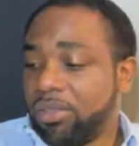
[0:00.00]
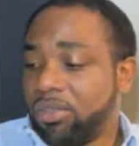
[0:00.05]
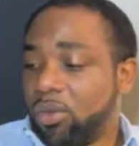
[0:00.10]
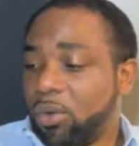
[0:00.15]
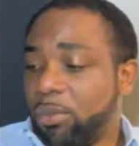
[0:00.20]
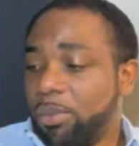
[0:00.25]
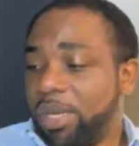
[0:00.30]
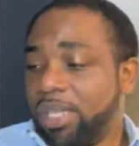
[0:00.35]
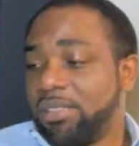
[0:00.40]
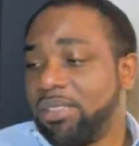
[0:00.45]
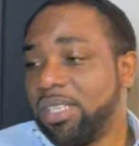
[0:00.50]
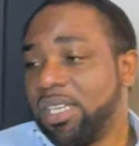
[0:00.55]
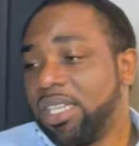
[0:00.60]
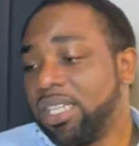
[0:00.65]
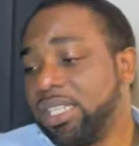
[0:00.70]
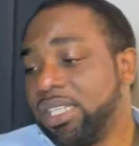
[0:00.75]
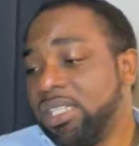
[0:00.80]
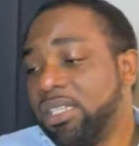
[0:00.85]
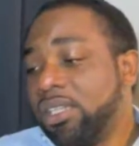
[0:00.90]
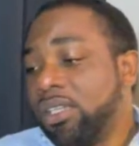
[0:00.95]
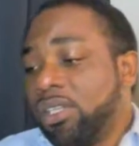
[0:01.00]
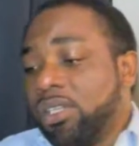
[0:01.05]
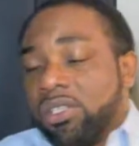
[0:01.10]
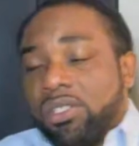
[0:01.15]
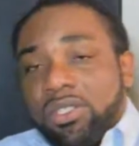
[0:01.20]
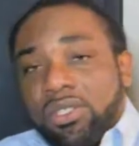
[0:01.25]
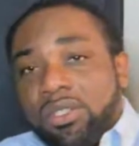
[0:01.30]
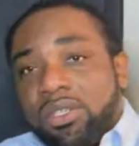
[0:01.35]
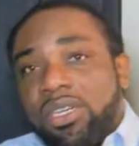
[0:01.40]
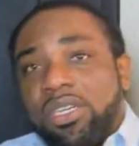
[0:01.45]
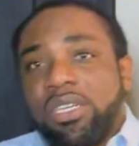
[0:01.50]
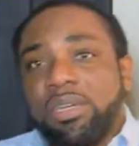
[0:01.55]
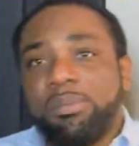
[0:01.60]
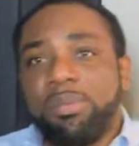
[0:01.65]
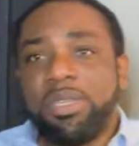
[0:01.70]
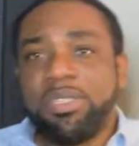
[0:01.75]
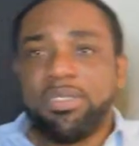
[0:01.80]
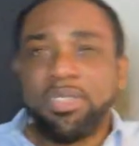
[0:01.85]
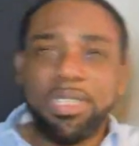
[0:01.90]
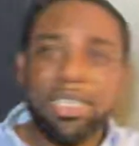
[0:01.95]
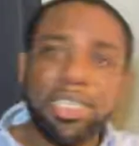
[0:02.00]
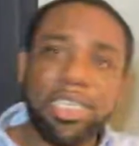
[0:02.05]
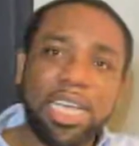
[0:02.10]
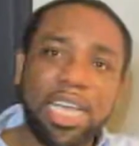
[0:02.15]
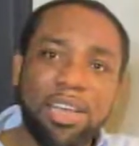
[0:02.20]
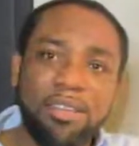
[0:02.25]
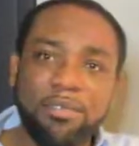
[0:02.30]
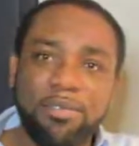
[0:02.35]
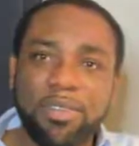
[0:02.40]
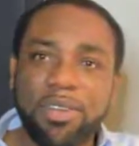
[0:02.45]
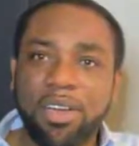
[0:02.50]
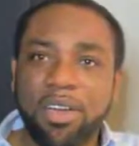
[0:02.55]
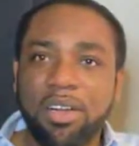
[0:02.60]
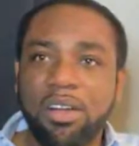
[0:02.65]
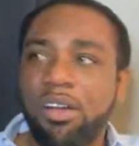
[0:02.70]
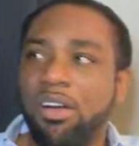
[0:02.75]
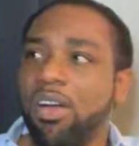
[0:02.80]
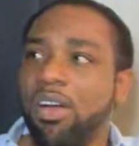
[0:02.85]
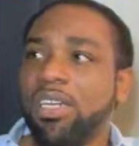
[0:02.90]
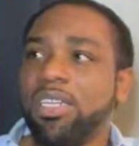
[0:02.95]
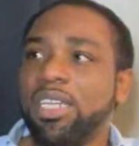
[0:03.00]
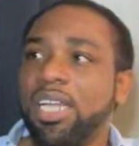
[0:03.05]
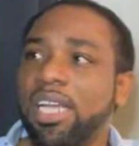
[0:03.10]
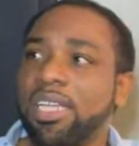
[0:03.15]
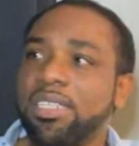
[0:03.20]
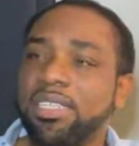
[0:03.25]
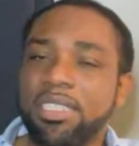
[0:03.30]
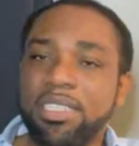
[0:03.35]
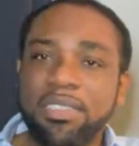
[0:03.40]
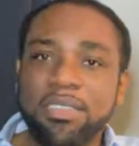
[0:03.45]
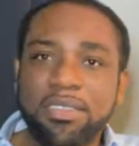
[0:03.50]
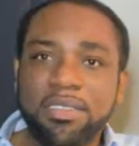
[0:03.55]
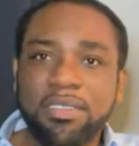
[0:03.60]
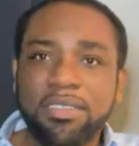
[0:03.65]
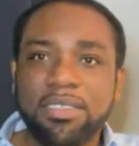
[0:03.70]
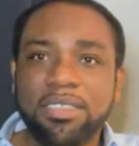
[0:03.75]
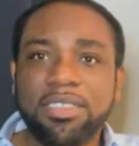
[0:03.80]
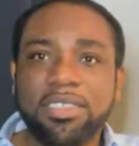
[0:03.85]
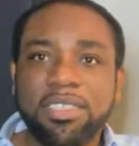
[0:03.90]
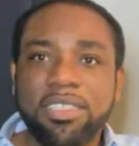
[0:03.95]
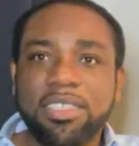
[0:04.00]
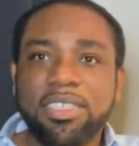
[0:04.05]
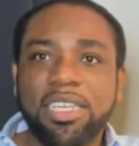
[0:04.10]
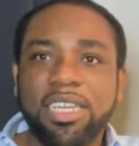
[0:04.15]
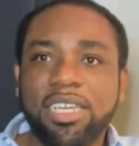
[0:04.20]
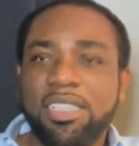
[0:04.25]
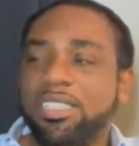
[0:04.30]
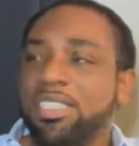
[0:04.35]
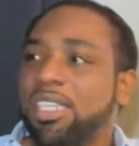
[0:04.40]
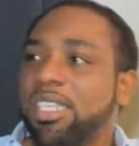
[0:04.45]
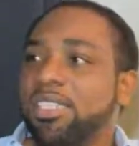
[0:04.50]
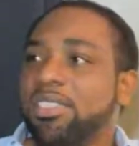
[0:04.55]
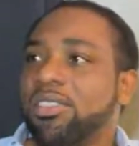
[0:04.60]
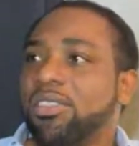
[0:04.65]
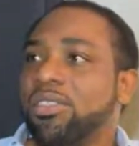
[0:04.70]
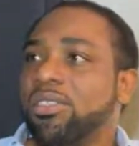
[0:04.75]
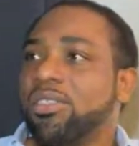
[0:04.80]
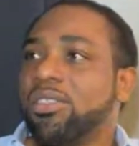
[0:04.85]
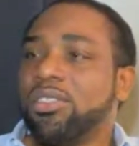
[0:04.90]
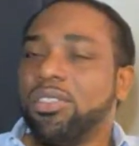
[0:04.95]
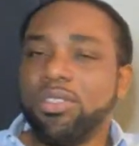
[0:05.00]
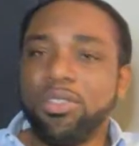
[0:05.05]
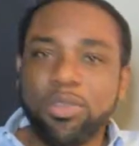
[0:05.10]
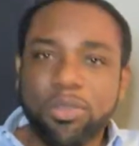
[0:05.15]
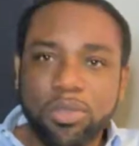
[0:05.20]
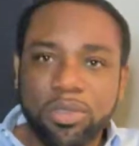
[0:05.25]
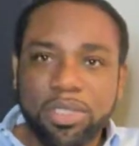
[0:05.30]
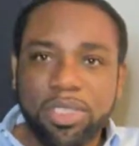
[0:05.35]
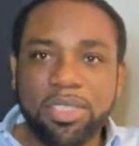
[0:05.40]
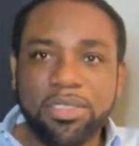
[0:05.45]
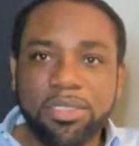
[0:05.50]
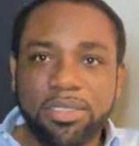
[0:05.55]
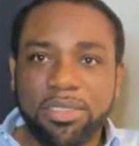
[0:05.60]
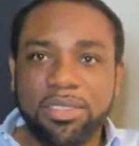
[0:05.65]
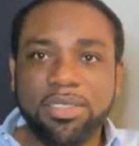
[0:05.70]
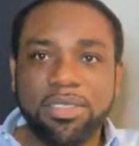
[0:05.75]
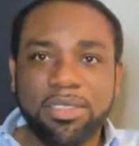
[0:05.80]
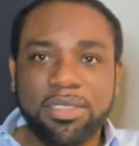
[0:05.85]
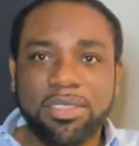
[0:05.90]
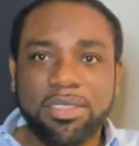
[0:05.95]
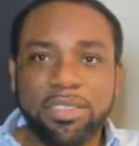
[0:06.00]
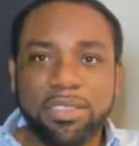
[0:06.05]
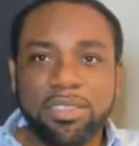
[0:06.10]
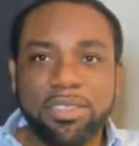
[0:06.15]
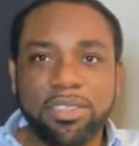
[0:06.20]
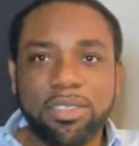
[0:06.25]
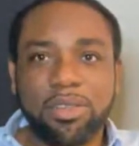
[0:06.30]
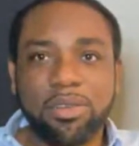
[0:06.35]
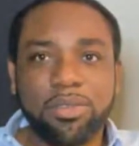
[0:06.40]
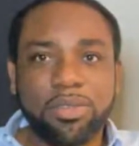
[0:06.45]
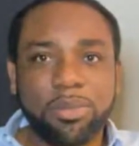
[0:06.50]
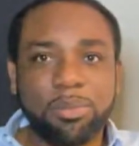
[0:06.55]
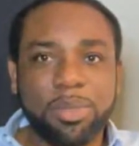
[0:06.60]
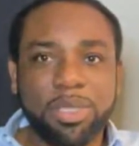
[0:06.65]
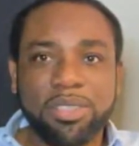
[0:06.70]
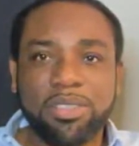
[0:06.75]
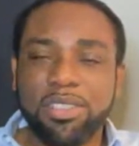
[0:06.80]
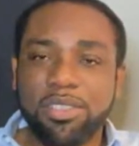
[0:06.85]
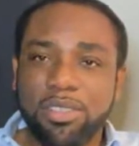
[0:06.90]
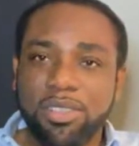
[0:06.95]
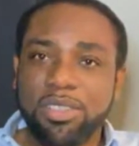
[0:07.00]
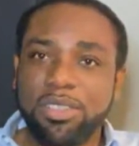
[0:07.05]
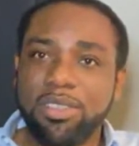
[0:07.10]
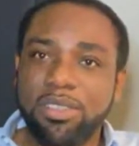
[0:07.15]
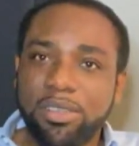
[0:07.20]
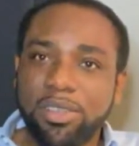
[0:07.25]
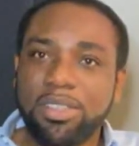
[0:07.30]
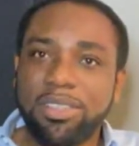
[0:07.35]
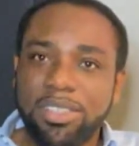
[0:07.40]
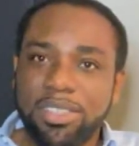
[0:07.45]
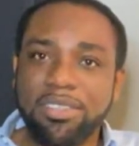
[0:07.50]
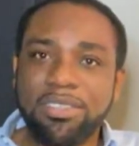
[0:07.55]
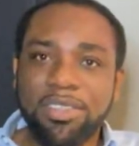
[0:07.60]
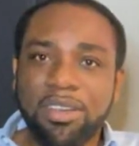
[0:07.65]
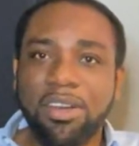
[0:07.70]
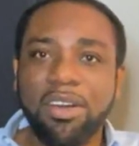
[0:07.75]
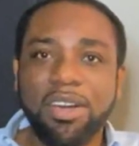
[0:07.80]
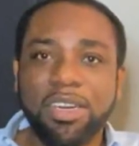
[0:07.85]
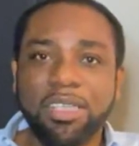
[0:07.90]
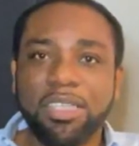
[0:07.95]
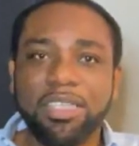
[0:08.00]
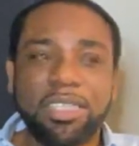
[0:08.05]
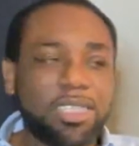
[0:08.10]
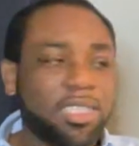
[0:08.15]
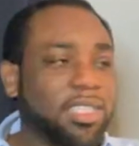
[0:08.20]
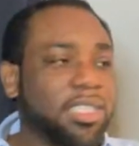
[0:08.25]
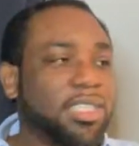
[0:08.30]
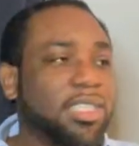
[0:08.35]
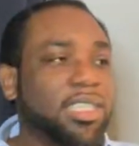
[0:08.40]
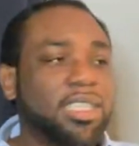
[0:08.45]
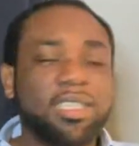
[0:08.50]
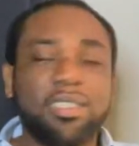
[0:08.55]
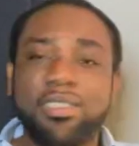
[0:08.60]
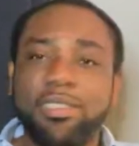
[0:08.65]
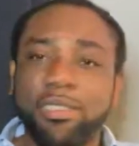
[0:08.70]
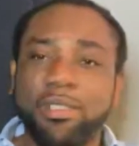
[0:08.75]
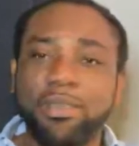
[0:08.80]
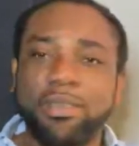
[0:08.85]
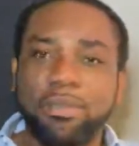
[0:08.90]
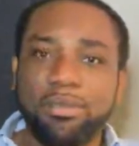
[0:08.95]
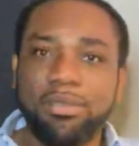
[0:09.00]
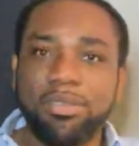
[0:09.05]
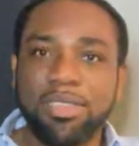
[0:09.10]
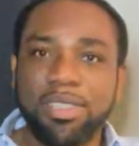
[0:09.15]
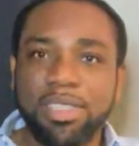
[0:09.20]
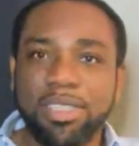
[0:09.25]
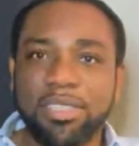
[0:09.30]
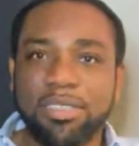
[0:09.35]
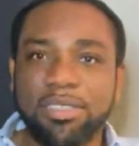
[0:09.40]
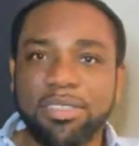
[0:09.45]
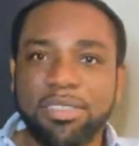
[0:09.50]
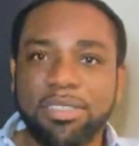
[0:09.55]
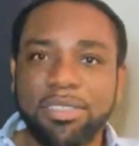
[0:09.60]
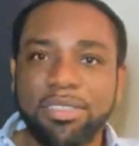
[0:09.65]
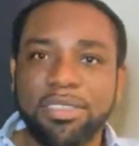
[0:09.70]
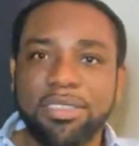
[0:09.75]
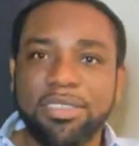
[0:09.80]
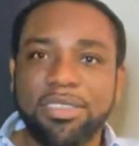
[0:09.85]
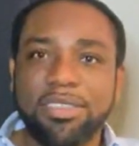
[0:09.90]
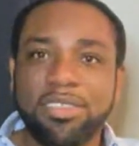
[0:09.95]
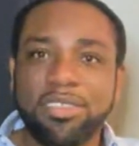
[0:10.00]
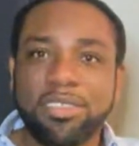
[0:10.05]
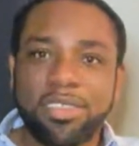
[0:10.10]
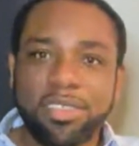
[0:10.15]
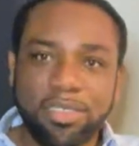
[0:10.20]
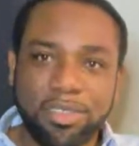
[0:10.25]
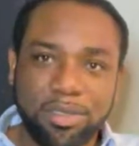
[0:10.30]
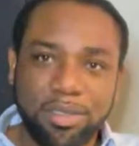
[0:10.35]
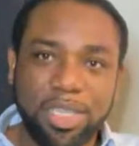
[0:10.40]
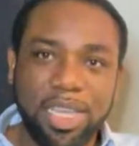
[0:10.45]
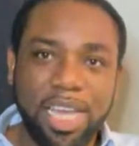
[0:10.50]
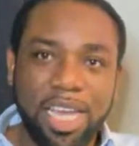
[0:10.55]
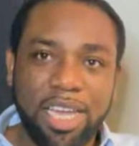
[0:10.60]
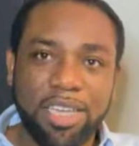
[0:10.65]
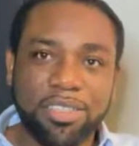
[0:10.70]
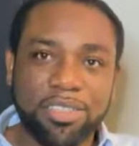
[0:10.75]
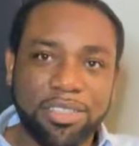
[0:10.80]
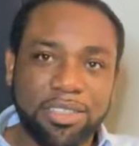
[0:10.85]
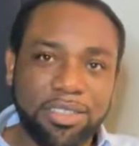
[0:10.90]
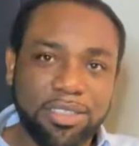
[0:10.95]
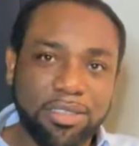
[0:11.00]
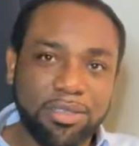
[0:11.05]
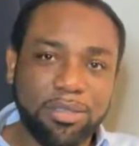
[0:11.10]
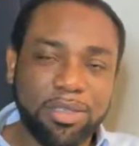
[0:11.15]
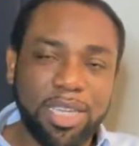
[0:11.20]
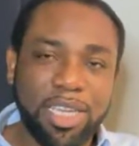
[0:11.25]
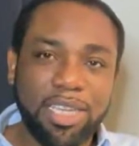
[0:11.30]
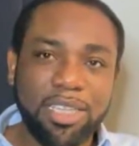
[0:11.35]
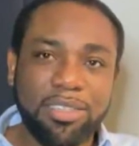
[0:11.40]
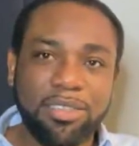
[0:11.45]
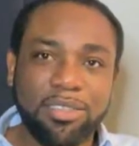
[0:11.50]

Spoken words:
So basically, you're gonna basically have a card like this, and then you're gonna use this. You're basically gonna turn this card into this, into cash. Okay.